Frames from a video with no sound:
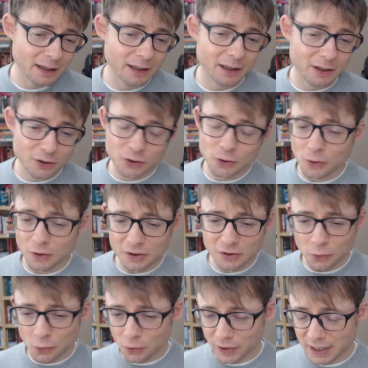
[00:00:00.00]
short
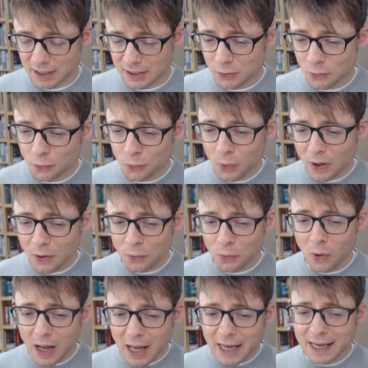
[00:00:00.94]
stories. So
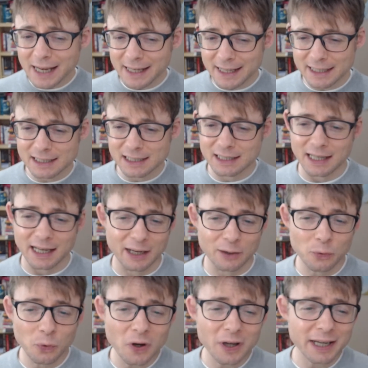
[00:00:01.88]
why is
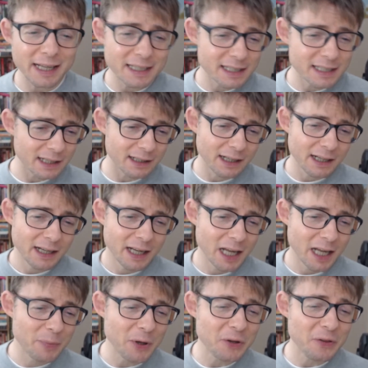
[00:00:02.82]
that? What is it
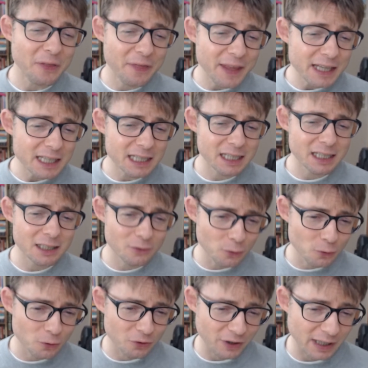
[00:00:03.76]
about this
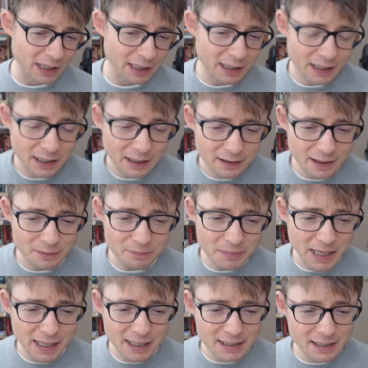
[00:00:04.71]
story that
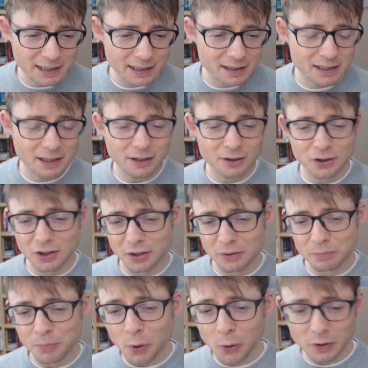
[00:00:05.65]
makes it such an
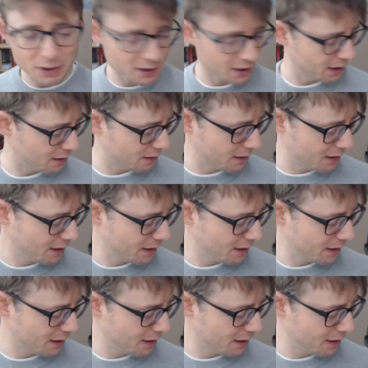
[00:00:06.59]
important